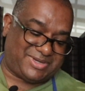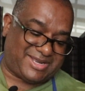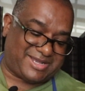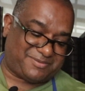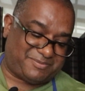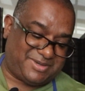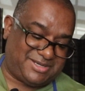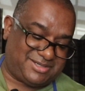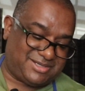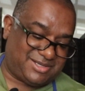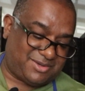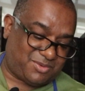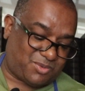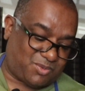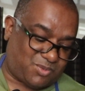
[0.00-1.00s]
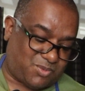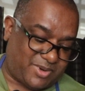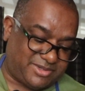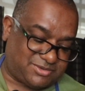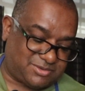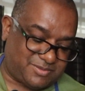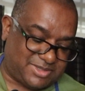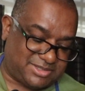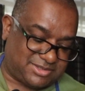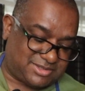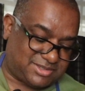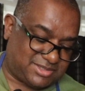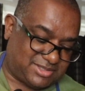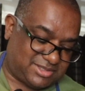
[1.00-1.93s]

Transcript: like meat way too much.